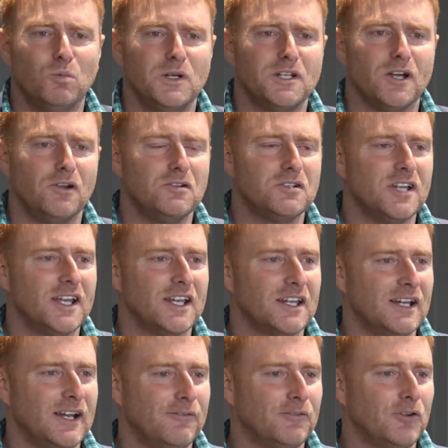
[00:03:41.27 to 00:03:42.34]
don't take
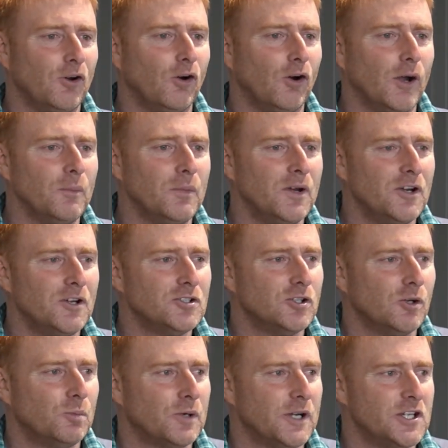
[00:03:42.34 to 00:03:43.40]
enough time to
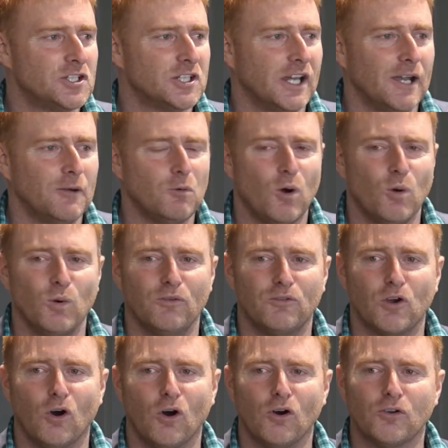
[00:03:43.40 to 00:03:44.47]
appreciate what we've
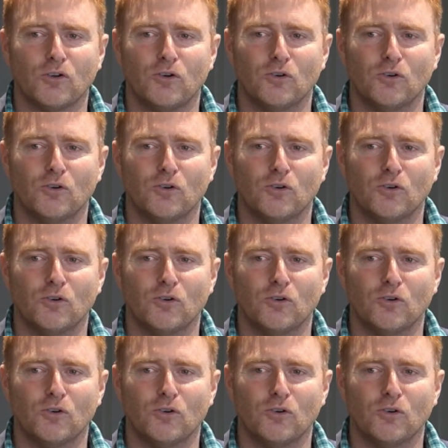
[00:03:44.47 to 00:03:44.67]
got